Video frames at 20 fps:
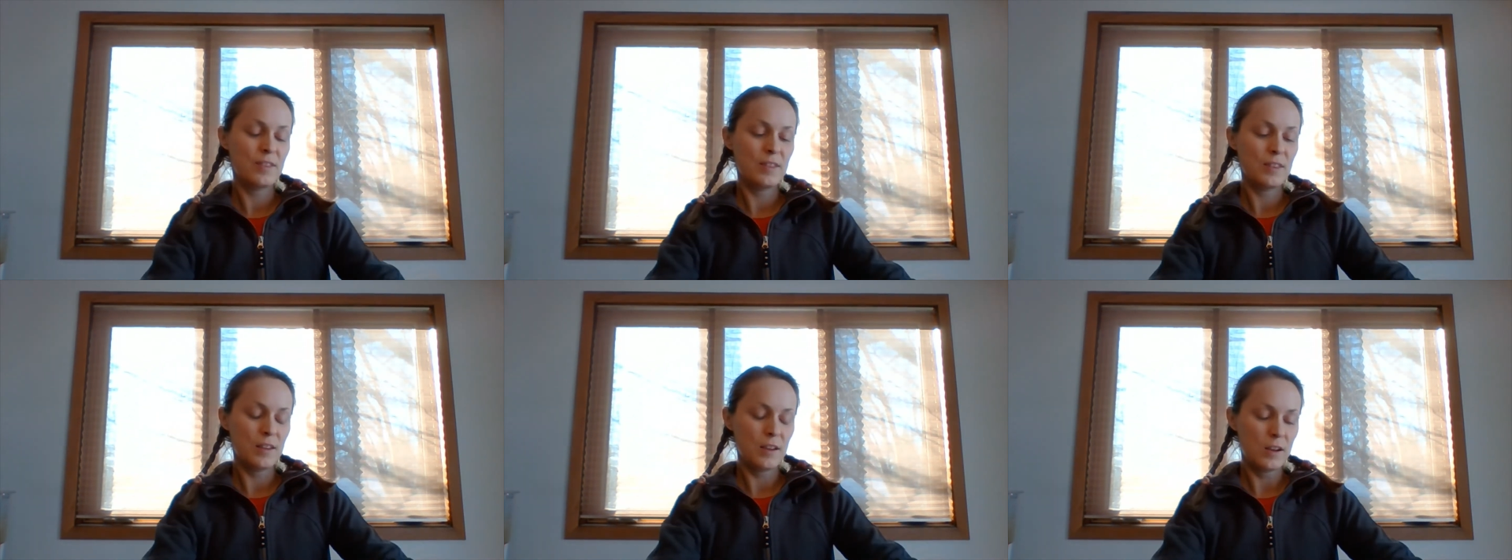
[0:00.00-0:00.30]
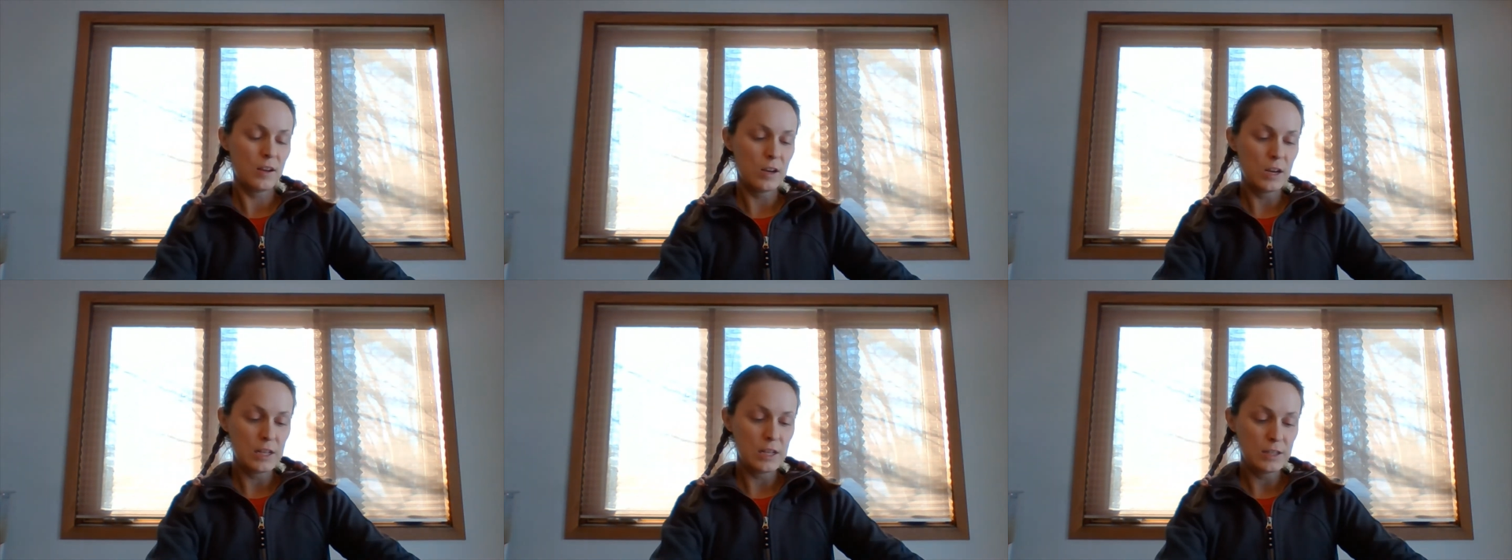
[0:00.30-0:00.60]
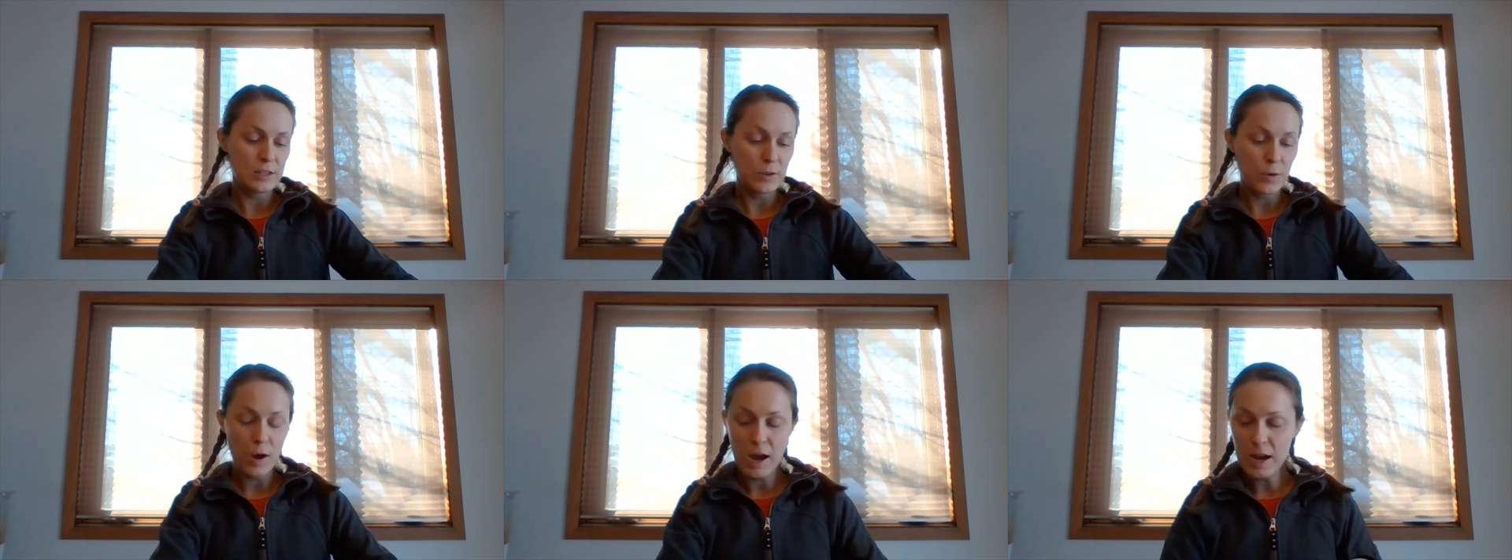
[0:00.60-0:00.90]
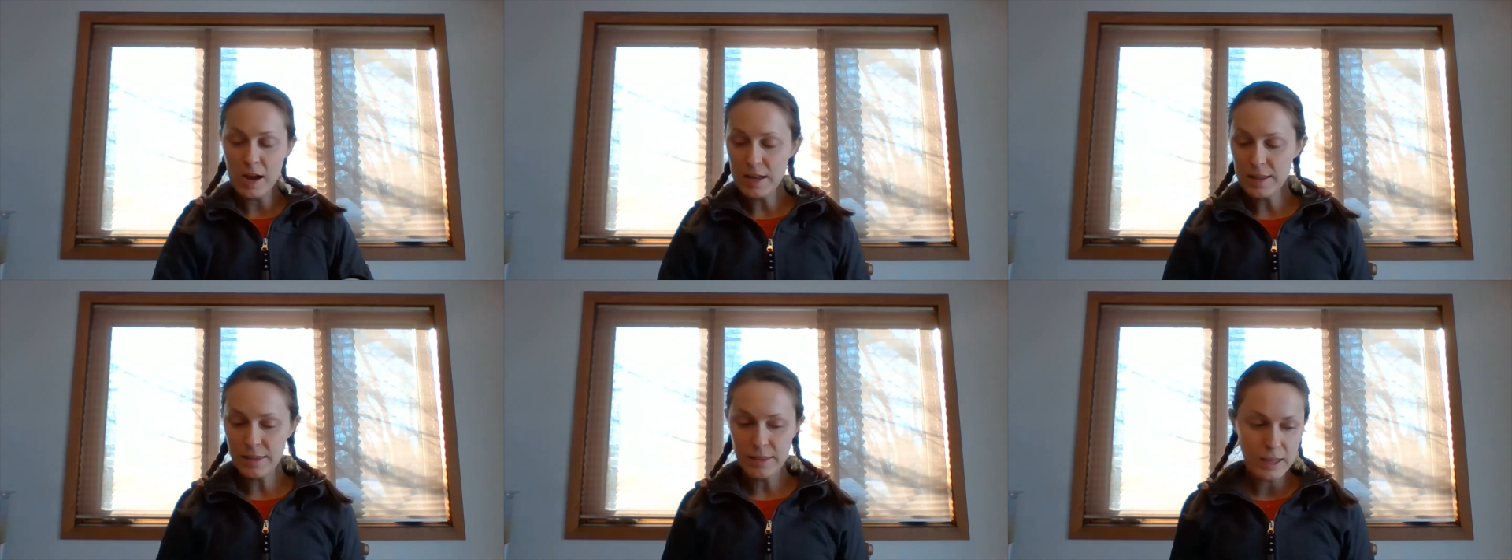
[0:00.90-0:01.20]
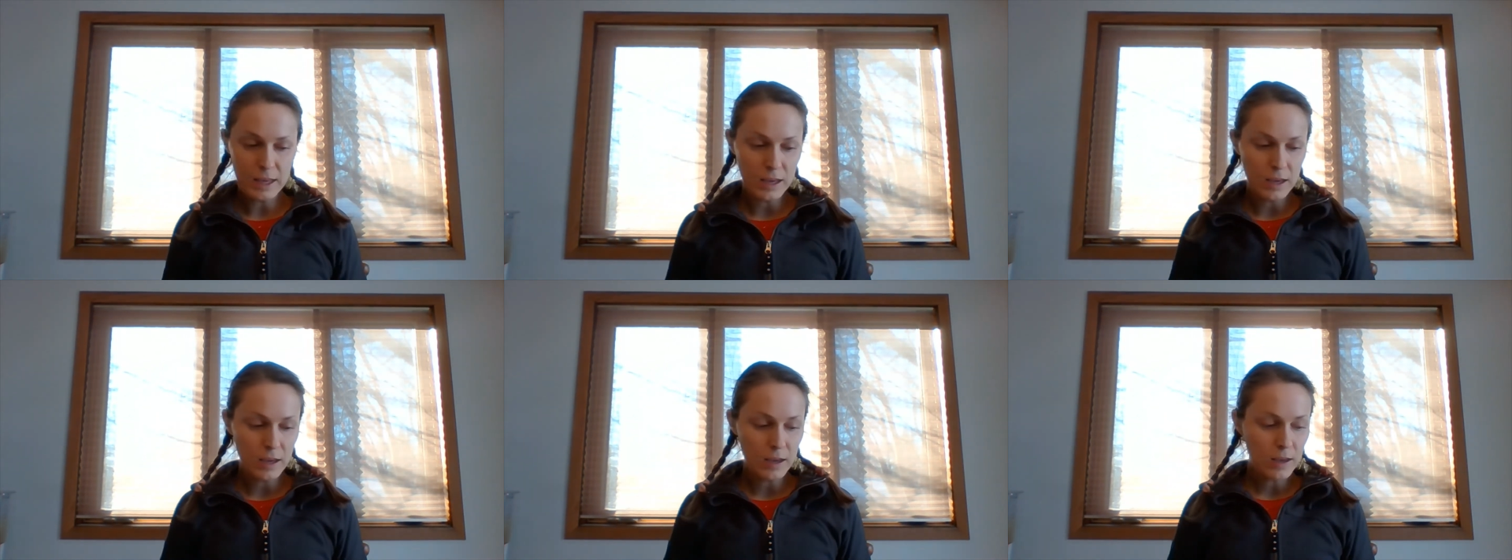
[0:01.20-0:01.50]
All right, so I
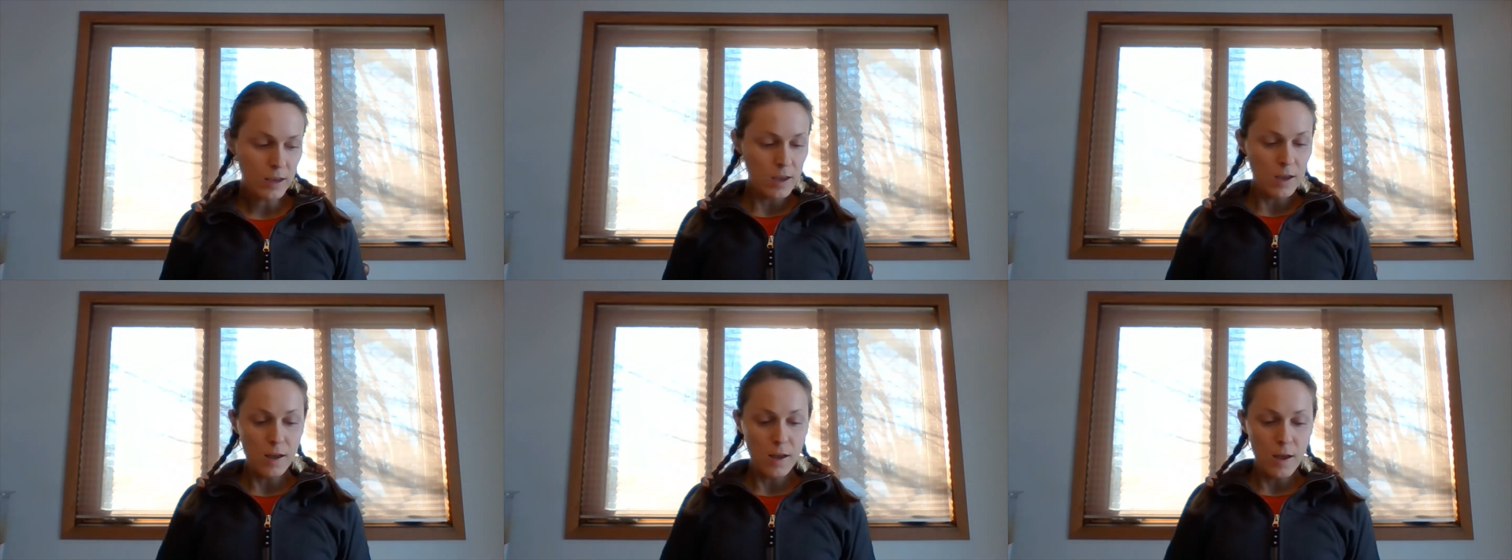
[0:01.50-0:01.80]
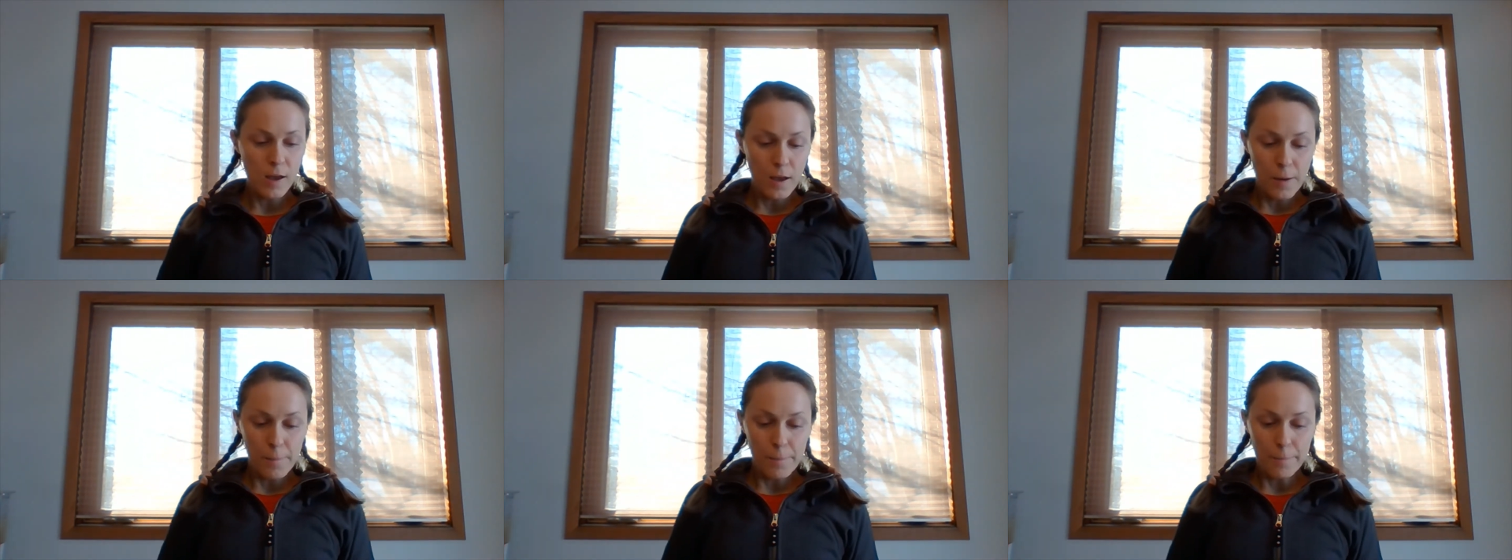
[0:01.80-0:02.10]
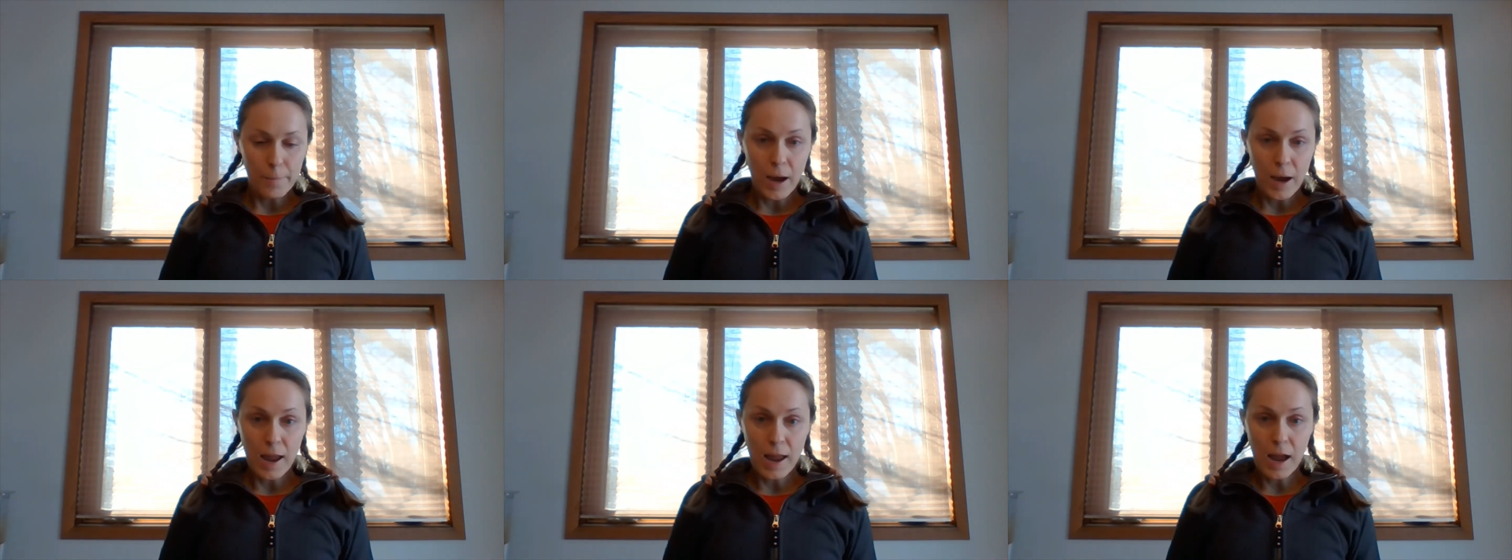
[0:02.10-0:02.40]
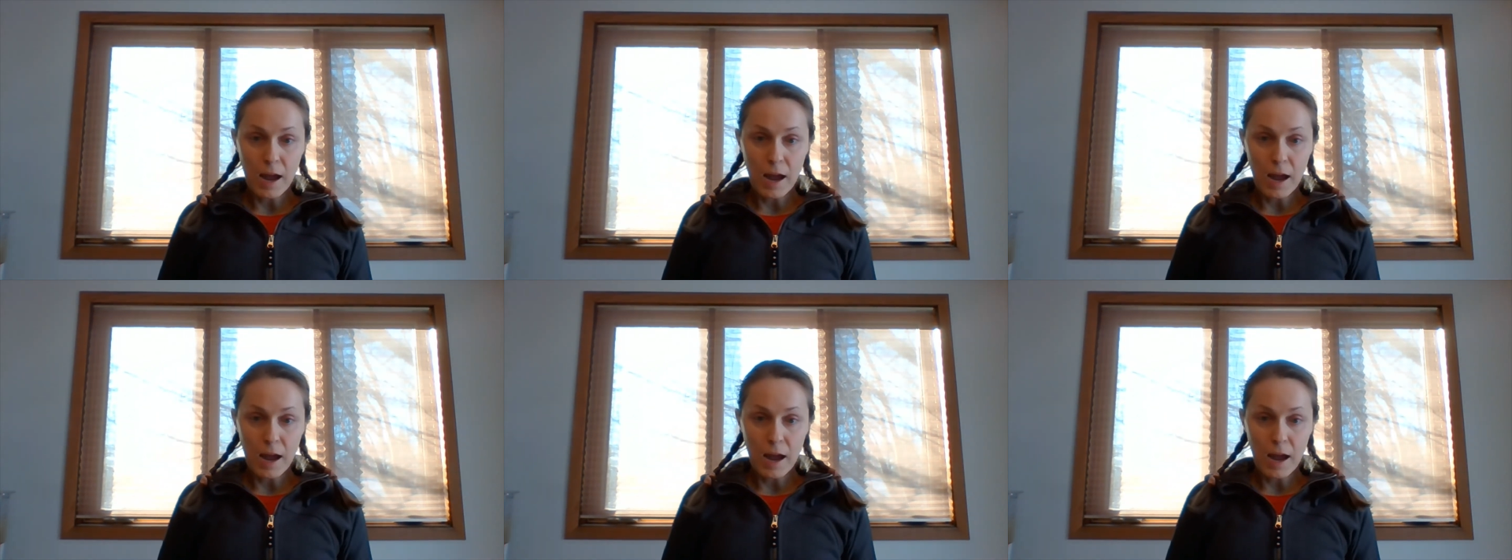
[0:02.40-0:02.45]
think my